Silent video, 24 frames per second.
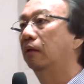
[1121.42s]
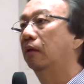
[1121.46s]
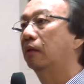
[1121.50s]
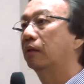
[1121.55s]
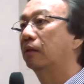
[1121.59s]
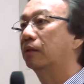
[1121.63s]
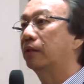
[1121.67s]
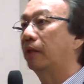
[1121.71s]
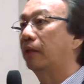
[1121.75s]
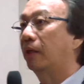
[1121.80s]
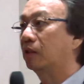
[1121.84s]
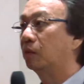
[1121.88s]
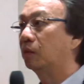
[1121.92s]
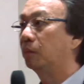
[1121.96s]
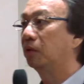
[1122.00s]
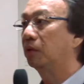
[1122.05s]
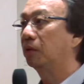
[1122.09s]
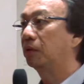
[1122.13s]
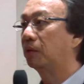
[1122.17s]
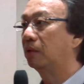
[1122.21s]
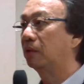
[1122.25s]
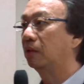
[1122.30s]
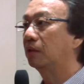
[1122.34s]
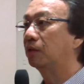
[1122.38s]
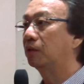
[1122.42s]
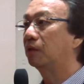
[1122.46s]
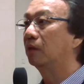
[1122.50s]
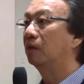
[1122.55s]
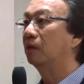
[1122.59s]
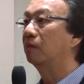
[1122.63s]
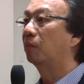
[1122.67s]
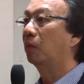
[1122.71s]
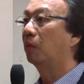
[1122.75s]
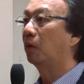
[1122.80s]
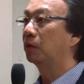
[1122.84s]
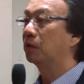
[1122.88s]
textbooks is the
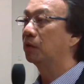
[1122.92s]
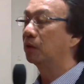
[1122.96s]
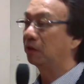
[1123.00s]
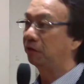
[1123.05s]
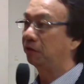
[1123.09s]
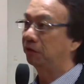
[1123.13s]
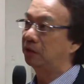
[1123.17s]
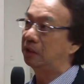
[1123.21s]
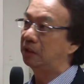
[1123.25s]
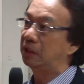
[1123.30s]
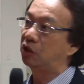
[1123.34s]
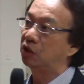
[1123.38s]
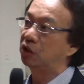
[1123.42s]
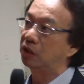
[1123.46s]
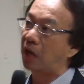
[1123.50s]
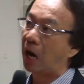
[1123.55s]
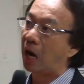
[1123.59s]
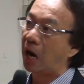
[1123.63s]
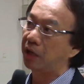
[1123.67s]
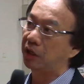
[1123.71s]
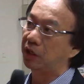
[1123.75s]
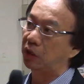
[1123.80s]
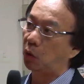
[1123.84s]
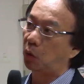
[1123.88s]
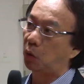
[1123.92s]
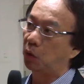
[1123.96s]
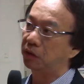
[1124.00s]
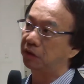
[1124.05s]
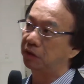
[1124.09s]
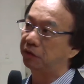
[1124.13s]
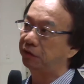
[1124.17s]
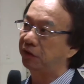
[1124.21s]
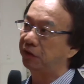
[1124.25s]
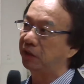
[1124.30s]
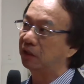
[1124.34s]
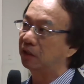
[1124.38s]
importance of teaching higher order
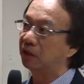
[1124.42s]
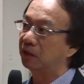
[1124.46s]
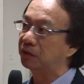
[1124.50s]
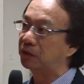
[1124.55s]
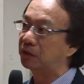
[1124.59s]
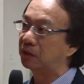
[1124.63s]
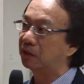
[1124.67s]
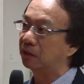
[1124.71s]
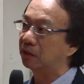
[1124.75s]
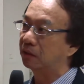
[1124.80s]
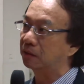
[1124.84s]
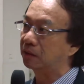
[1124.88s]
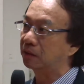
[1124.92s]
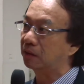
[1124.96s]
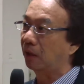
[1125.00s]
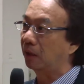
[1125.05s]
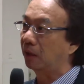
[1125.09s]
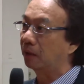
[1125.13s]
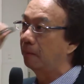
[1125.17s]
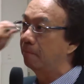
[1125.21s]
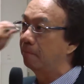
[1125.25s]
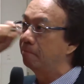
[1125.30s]
thinking skills like